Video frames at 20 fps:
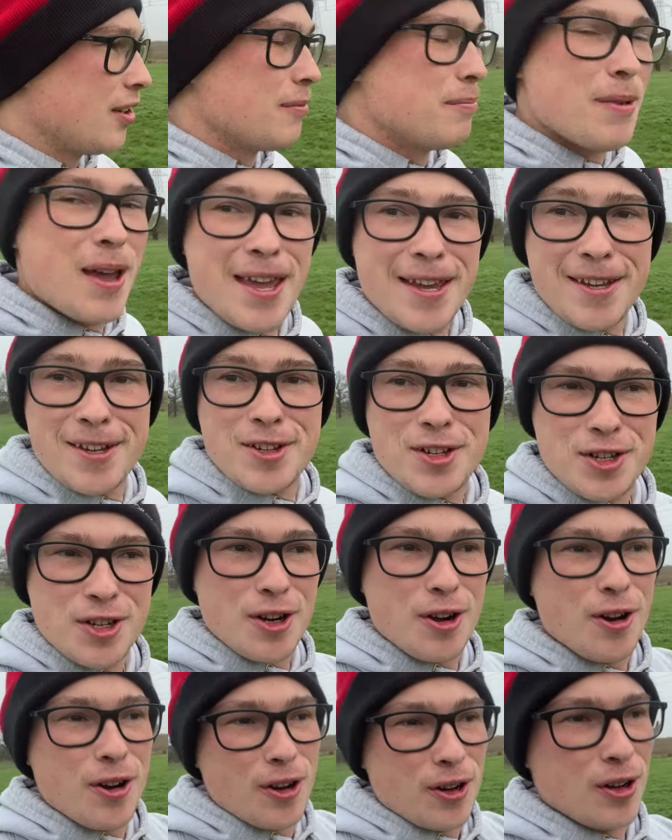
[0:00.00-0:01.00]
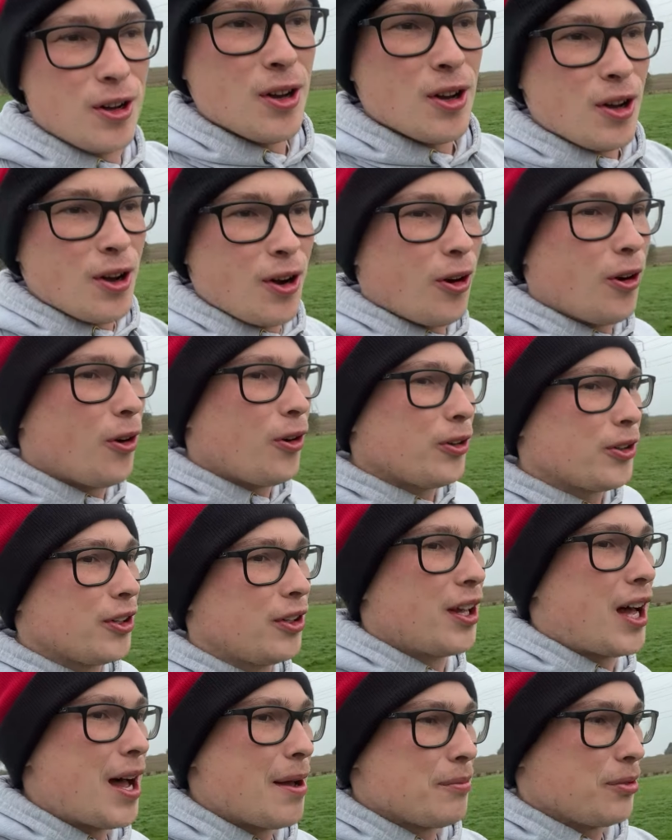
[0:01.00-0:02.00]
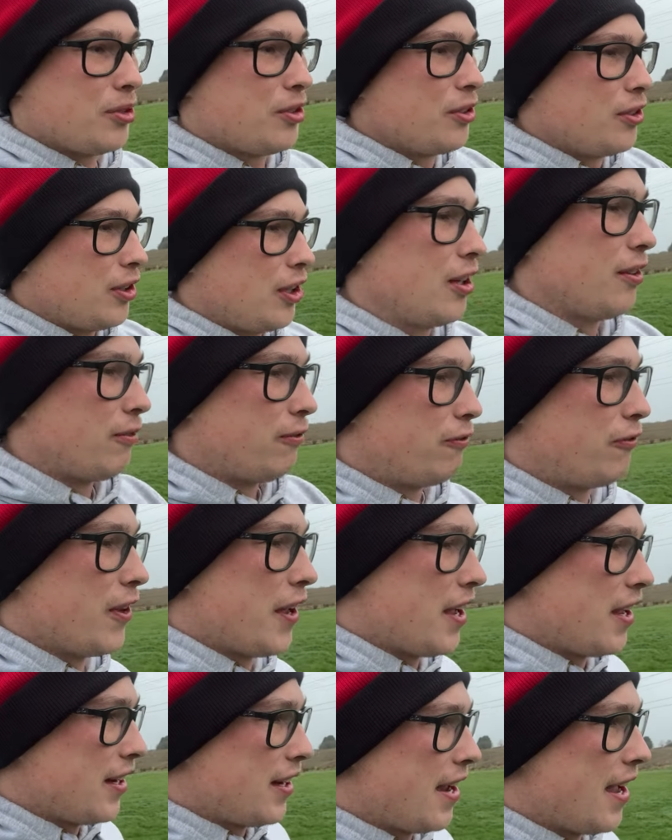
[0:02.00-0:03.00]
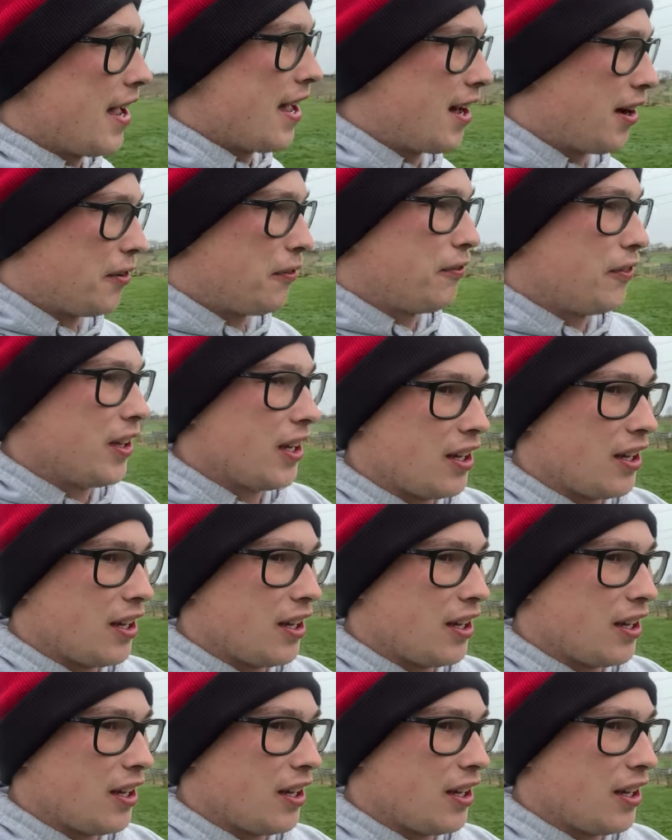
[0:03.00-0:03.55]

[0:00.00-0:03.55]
making sure all the lambs are looking fit and healthy,